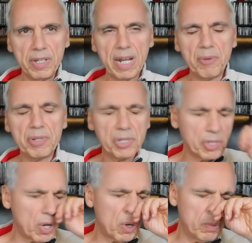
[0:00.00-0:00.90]
And I was
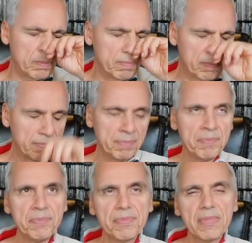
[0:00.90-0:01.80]
so
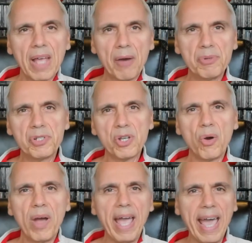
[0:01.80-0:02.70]

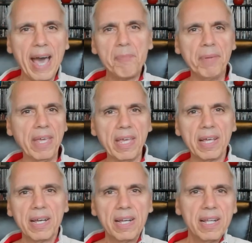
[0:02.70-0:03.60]
happy
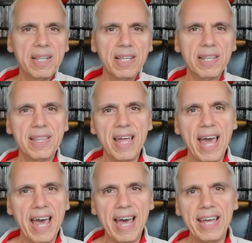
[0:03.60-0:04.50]

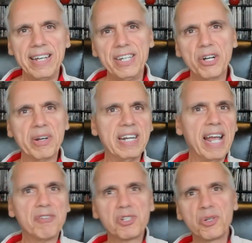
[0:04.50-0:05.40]
that, you know, I didn't
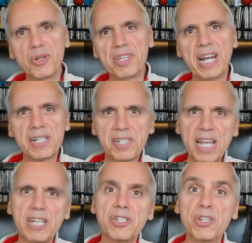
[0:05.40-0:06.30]
have school the next day,
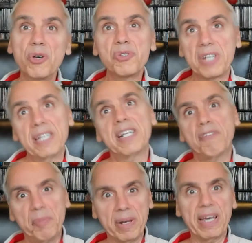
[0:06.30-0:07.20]
because in those days
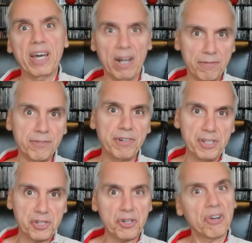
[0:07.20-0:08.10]
everybody got off for
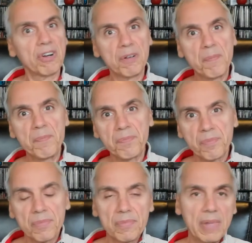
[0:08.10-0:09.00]
Easter
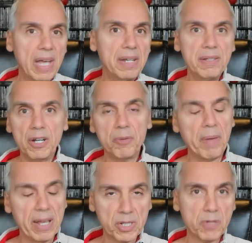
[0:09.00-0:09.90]
and, you know,
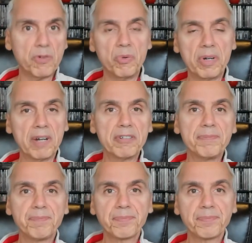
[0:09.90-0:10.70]
Passover, whatever.